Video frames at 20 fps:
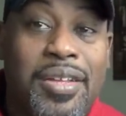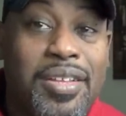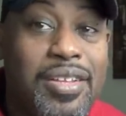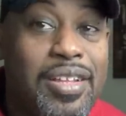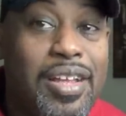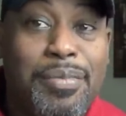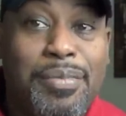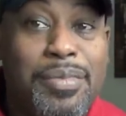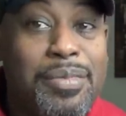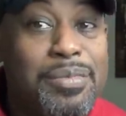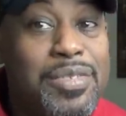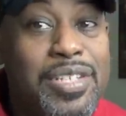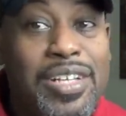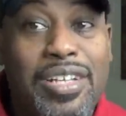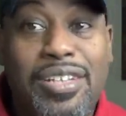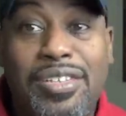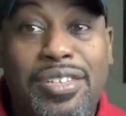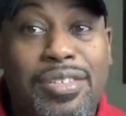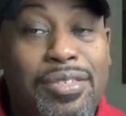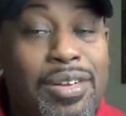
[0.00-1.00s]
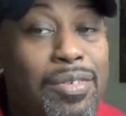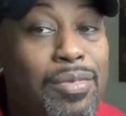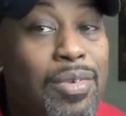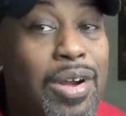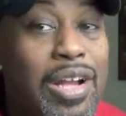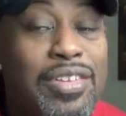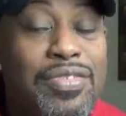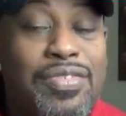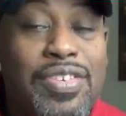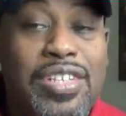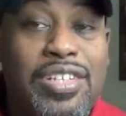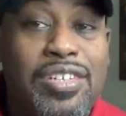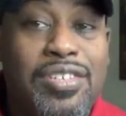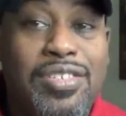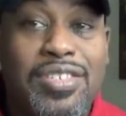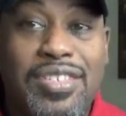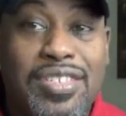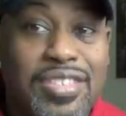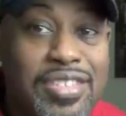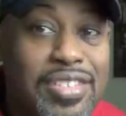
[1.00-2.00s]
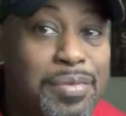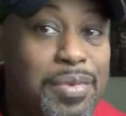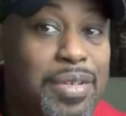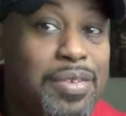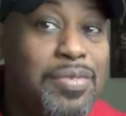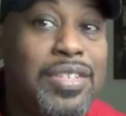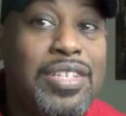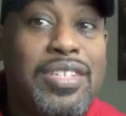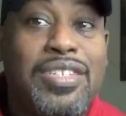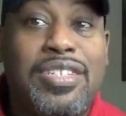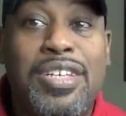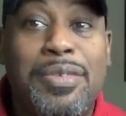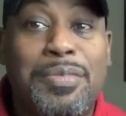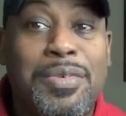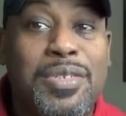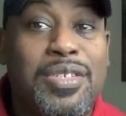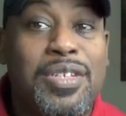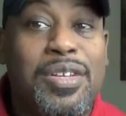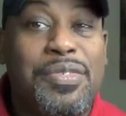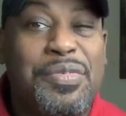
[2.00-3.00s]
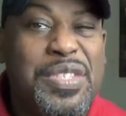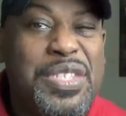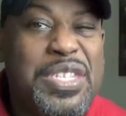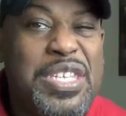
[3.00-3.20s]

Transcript: I'm telling you, I watch videos and see I'm giving these tips and stuff